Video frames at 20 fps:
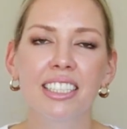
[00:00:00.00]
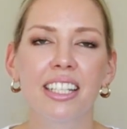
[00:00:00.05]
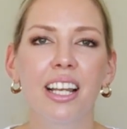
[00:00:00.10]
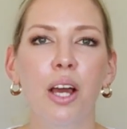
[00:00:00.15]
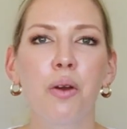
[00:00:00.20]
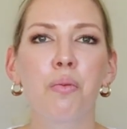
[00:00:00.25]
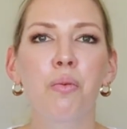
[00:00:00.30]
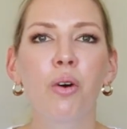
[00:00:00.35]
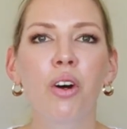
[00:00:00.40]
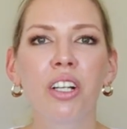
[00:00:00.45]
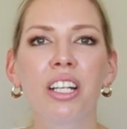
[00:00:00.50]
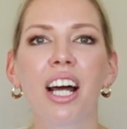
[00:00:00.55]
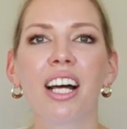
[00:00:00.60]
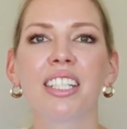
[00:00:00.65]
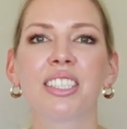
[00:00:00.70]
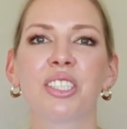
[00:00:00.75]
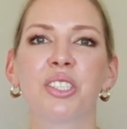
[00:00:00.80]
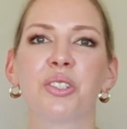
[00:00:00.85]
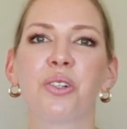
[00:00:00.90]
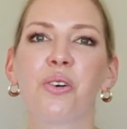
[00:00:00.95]
and I want
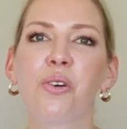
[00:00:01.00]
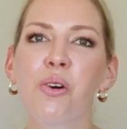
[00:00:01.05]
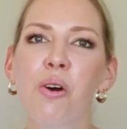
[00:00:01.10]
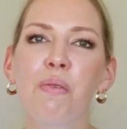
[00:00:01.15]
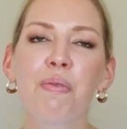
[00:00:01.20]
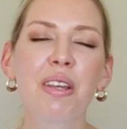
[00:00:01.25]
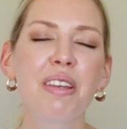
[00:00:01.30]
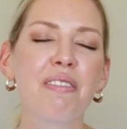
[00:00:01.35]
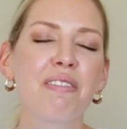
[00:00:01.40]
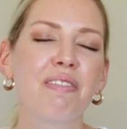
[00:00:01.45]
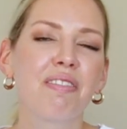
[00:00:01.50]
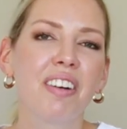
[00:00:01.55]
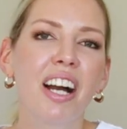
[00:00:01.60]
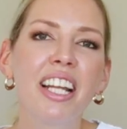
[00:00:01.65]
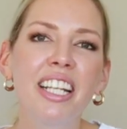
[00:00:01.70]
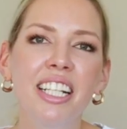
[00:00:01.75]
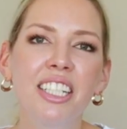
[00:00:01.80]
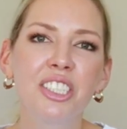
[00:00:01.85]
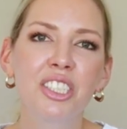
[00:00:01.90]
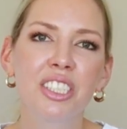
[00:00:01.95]
us to all be
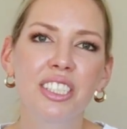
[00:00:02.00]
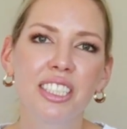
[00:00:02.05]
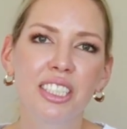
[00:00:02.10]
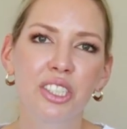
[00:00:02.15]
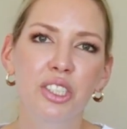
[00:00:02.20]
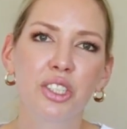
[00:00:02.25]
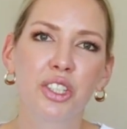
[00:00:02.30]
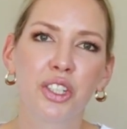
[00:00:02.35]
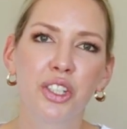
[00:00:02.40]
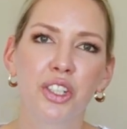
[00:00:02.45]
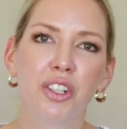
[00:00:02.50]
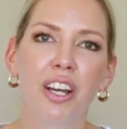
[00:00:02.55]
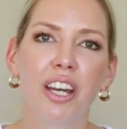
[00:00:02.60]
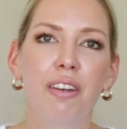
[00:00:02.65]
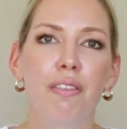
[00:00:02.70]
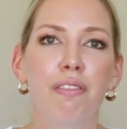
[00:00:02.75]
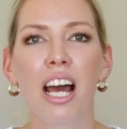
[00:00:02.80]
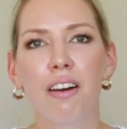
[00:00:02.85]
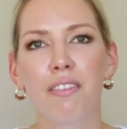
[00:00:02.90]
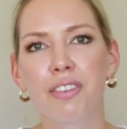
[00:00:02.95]
financially secure
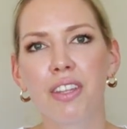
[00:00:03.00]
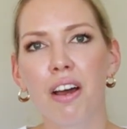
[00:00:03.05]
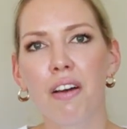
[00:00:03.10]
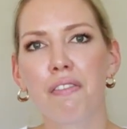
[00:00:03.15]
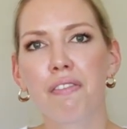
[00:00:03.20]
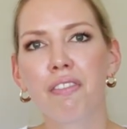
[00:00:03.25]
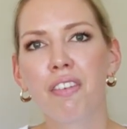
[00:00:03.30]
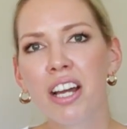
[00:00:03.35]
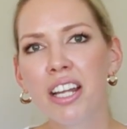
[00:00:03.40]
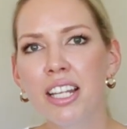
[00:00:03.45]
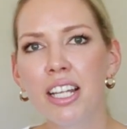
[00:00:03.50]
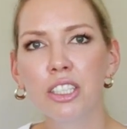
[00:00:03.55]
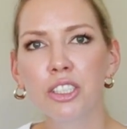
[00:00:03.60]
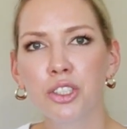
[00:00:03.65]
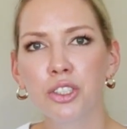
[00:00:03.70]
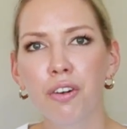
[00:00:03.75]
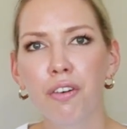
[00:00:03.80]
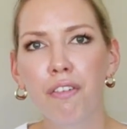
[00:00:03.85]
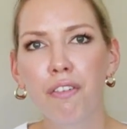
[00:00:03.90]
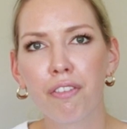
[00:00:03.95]
and have that
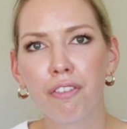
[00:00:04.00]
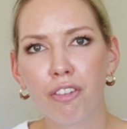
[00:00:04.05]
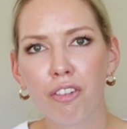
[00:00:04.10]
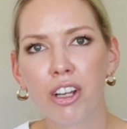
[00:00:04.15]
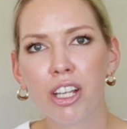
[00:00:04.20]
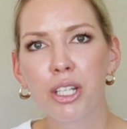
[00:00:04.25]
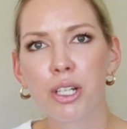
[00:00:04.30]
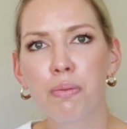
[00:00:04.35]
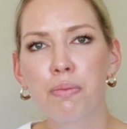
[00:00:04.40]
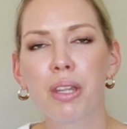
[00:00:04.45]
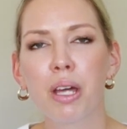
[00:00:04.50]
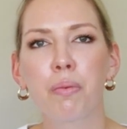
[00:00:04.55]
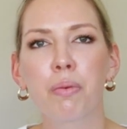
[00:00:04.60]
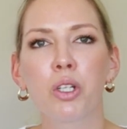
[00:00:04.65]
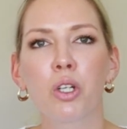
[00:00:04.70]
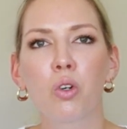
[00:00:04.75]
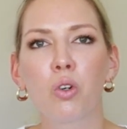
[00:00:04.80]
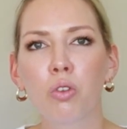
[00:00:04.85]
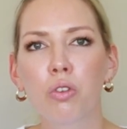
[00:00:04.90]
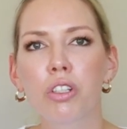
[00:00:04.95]
financial freedom that
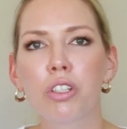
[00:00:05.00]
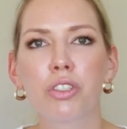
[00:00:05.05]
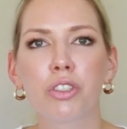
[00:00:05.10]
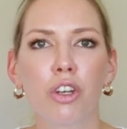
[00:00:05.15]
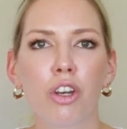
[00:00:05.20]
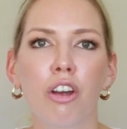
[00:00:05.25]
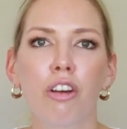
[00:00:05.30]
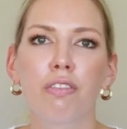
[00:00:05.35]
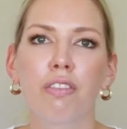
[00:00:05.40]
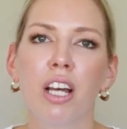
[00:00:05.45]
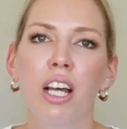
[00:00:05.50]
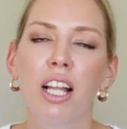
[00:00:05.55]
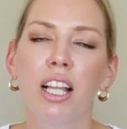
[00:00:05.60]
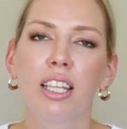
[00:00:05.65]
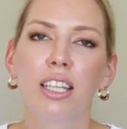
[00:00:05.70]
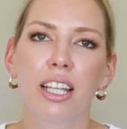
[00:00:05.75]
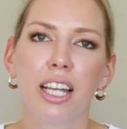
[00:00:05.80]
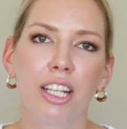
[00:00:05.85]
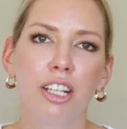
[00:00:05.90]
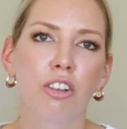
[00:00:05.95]
we all deserve
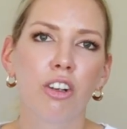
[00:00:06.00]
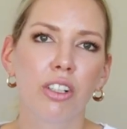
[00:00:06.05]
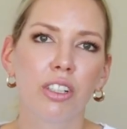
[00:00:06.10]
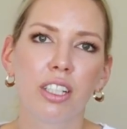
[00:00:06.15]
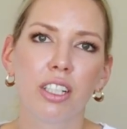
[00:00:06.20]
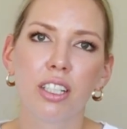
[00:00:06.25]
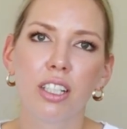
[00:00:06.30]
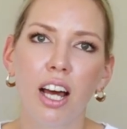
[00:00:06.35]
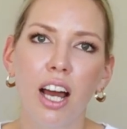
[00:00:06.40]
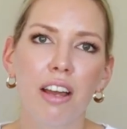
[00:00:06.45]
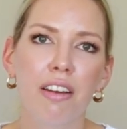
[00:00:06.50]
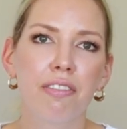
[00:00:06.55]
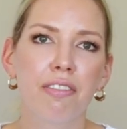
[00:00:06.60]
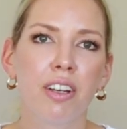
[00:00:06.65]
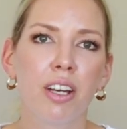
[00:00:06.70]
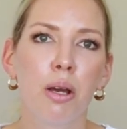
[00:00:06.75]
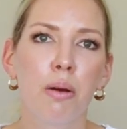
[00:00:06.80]
later on in life,